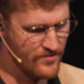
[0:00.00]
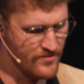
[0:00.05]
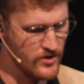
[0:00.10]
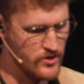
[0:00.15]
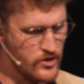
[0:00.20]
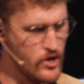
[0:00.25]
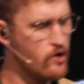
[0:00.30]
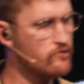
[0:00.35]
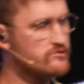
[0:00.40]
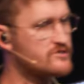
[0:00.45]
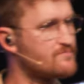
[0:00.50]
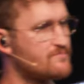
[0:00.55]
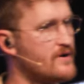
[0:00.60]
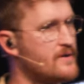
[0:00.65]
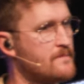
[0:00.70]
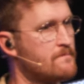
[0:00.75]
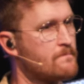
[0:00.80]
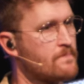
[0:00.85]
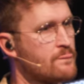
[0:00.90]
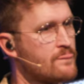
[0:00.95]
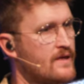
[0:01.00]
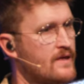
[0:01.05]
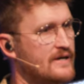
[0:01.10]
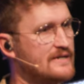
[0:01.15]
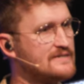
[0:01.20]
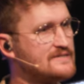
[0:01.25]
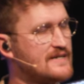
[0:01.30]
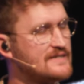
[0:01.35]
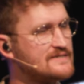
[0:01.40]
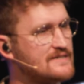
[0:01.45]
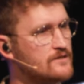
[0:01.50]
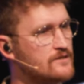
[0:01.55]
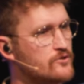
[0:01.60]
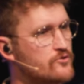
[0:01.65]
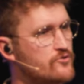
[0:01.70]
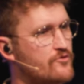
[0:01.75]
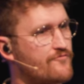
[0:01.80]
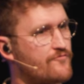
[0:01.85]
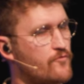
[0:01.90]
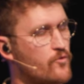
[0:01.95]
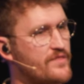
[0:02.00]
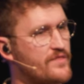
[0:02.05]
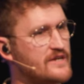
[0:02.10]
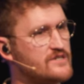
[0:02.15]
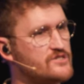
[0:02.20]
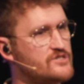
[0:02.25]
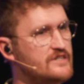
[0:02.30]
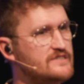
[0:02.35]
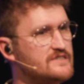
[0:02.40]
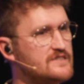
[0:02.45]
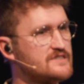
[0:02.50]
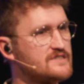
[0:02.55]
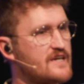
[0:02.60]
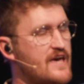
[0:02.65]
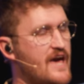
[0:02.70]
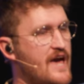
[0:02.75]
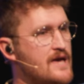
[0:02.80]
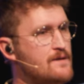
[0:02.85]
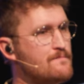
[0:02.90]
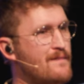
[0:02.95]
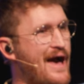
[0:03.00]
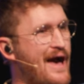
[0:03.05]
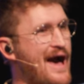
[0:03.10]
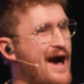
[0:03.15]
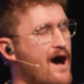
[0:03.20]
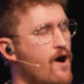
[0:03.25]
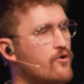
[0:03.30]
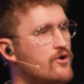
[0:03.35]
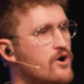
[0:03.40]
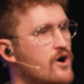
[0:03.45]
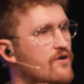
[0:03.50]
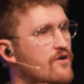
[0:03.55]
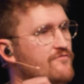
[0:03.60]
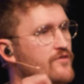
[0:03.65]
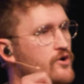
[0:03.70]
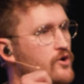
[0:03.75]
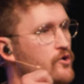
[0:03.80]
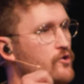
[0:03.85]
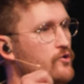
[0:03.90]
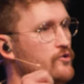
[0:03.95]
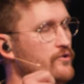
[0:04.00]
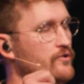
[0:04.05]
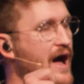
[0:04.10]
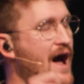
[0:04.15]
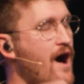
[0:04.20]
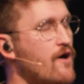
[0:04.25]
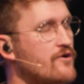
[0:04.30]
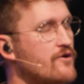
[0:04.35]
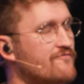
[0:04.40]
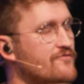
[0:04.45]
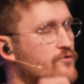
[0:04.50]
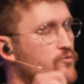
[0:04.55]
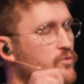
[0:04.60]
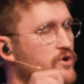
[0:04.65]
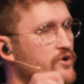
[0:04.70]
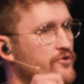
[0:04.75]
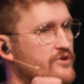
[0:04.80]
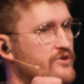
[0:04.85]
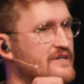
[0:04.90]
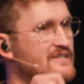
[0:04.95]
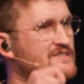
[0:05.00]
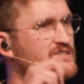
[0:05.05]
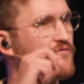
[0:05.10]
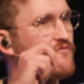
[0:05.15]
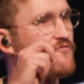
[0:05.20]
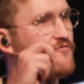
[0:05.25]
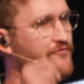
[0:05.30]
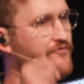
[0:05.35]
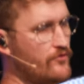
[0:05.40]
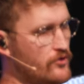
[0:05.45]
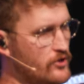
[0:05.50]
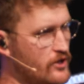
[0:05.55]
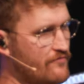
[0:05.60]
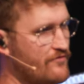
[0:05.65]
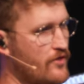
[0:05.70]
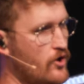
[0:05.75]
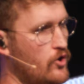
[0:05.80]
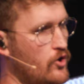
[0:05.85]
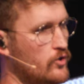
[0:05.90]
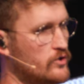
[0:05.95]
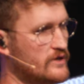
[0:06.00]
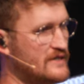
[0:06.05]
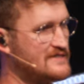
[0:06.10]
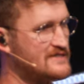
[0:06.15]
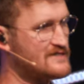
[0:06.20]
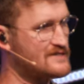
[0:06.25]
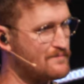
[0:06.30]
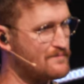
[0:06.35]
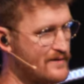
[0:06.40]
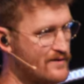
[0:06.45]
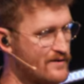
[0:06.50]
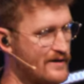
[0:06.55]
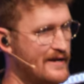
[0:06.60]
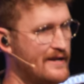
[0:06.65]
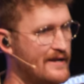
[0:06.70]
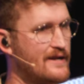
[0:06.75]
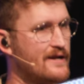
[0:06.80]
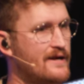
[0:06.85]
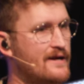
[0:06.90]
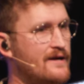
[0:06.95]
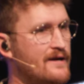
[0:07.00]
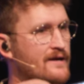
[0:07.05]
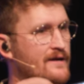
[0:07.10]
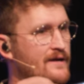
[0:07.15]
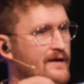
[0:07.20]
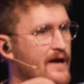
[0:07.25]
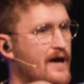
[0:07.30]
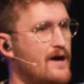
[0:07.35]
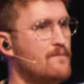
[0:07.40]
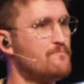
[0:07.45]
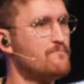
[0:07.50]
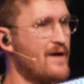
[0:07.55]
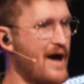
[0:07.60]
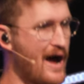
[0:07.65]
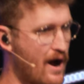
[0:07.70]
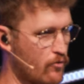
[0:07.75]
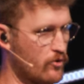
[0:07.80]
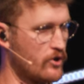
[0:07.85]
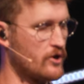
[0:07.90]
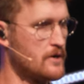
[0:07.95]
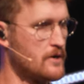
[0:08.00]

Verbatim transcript: notes, but it says in Luke four that Jesus came out of the whole, out of the wilderness full of the Holy Spirit and power.